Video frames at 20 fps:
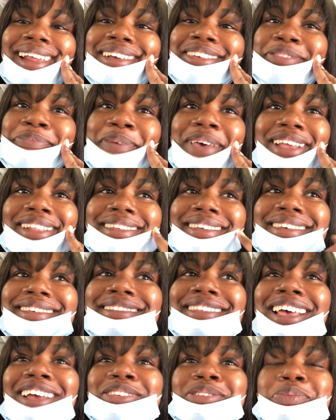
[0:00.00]
expect
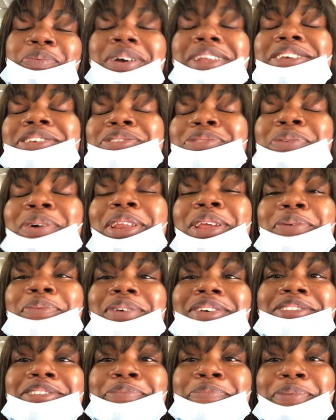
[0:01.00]
this like 2020
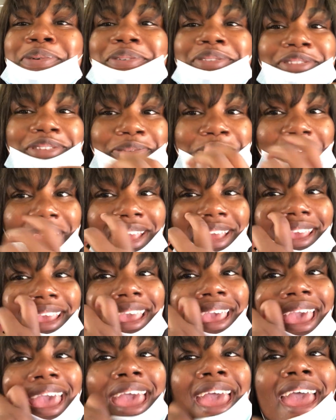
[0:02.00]
was supposed to
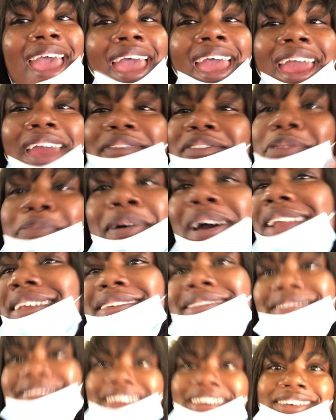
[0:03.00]
be
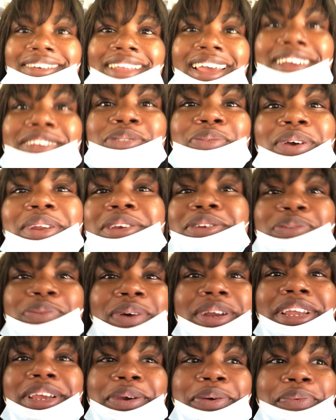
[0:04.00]
everybody's year like
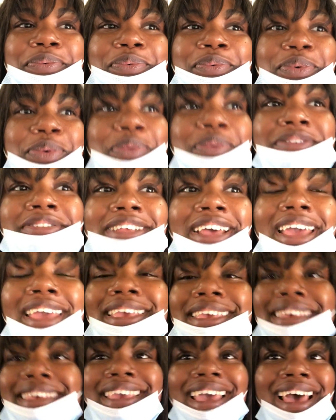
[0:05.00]
2020 we was
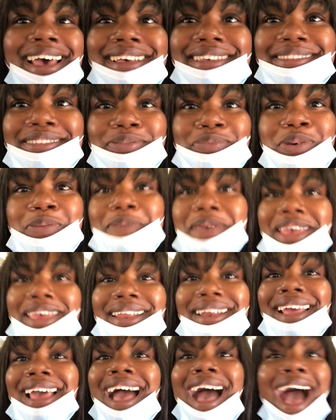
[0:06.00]
like yes we
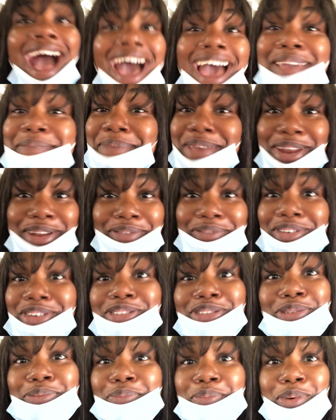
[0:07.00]
made i made a
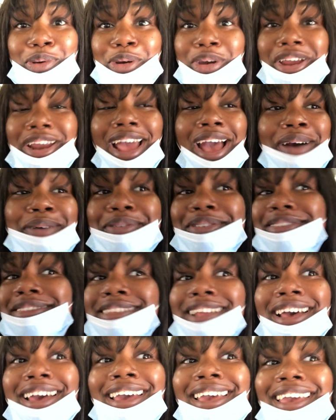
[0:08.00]
vision board i was
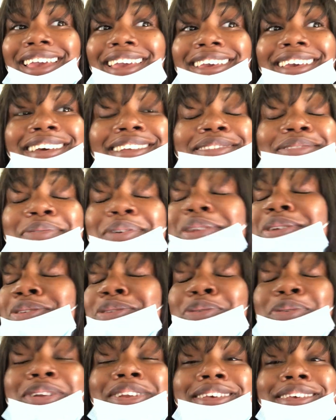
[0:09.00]
like
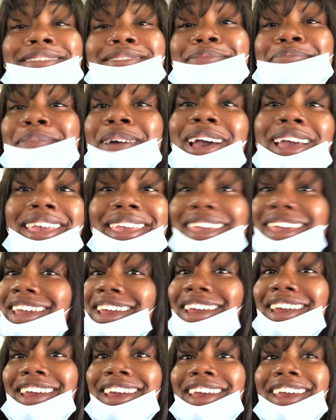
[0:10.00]
2020 is my
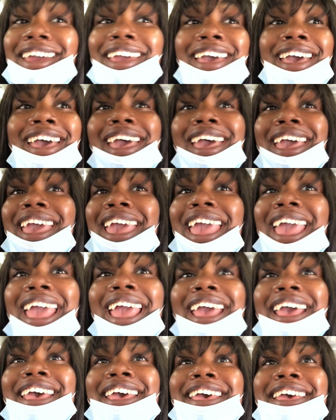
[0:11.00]
year
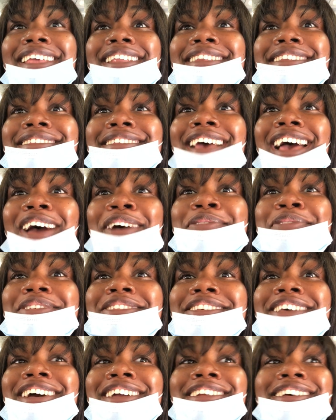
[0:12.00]
and i was
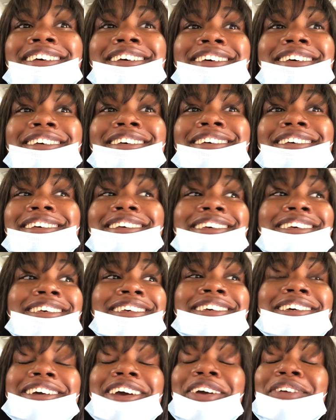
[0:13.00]
gonna
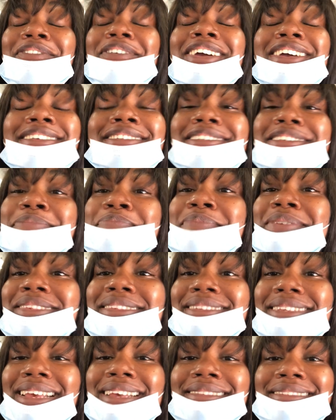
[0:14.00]
correct some
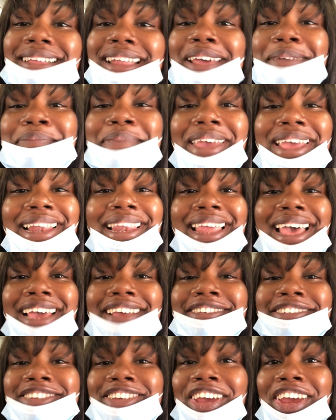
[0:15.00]
mistakes that i made
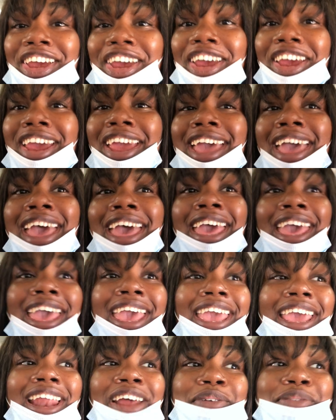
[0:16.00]
last year
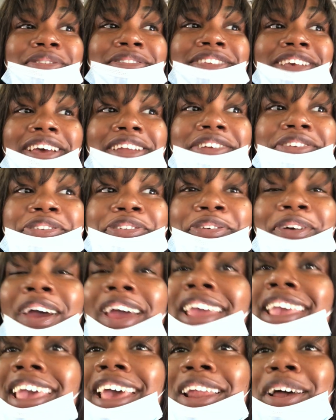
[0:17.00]
and i was gonna try
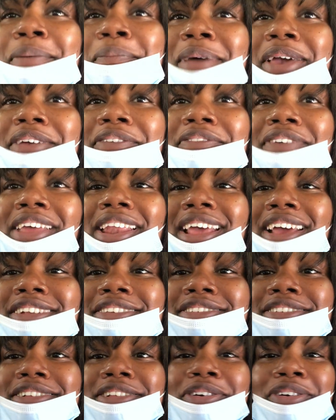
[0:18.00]
and get on my
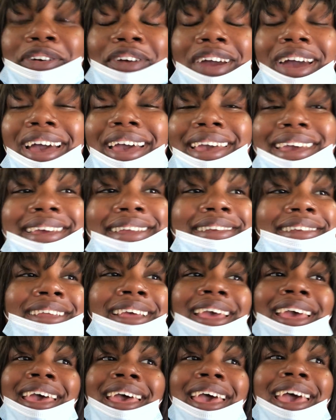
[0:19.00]
financial grind
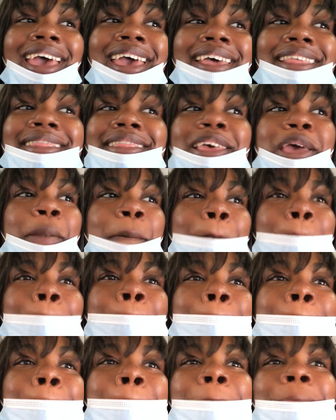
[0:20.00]
and then
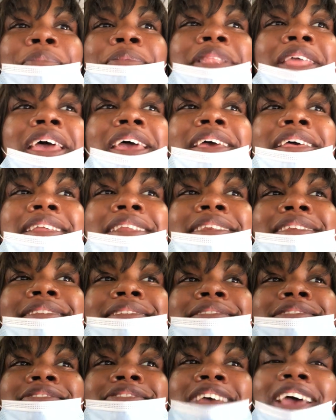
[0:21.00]
then
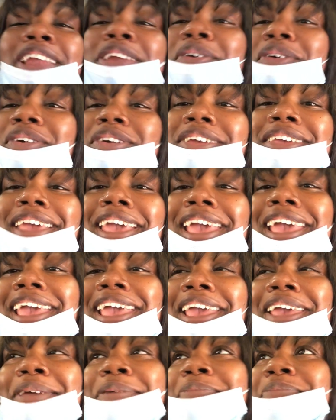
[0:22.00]
January
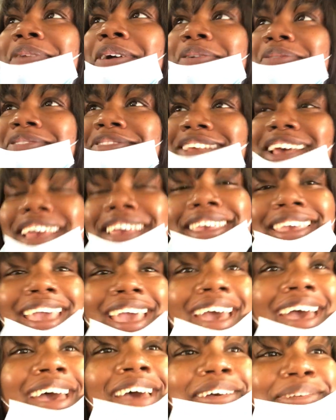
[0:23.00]
came I was like
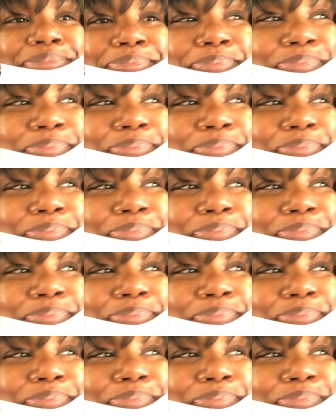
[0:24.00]
yeah